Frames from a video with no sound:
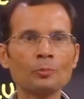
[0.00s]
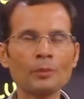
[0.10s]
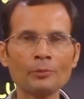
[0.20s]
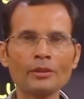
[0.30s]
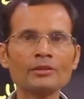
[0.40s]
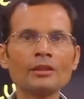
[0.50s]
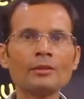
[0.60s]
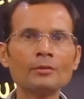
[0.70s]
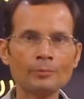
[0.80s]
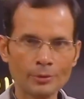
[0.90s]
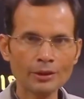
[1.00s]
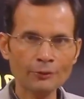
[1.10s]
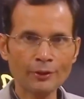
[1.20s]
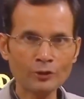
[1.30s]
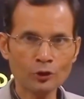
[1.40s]
to prevent the
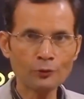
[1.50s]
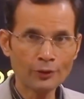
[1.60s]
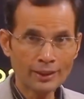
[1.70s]
effects of